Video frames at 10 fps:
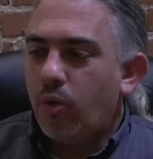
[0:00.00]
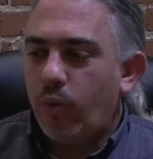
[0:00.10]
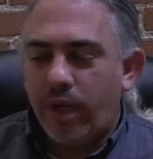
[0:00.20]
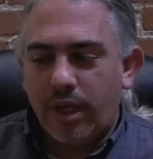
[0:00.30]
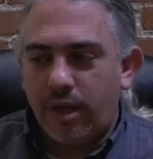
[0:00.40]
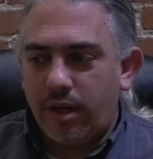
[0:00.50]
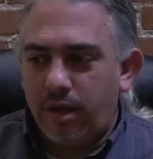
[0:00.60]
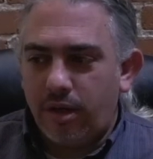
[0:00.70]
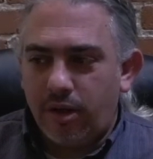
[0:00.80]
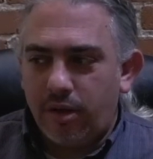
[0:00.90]
we can
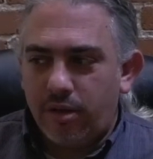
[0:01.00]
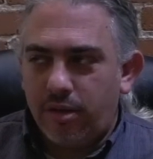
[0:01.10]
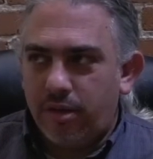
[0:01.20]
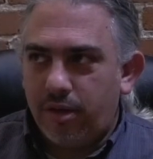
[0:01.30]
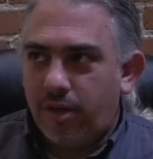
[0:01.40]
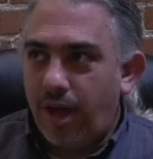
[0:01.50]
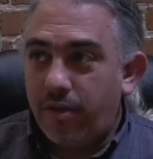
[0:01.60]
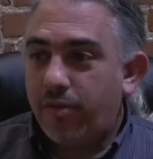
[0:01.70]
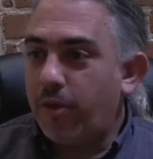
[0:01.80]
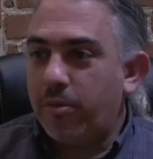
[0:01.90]

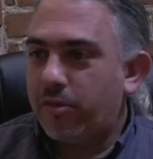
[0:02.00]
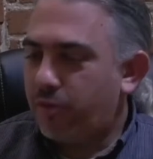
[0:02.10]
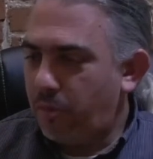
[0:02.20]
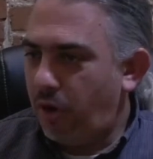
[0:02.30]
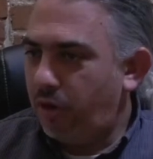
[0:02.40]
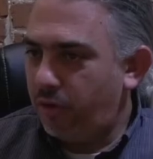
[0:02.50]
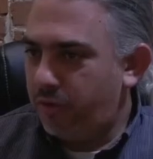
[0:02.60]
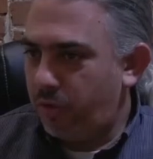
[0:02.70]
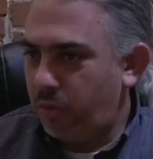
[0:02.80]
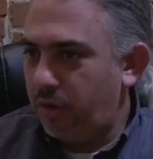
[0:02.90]
get films from all
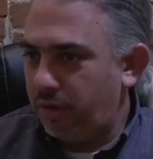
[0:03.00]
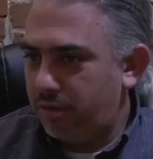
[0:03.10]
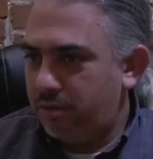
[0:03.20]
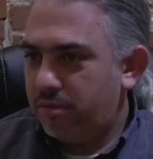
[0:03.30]
over the world.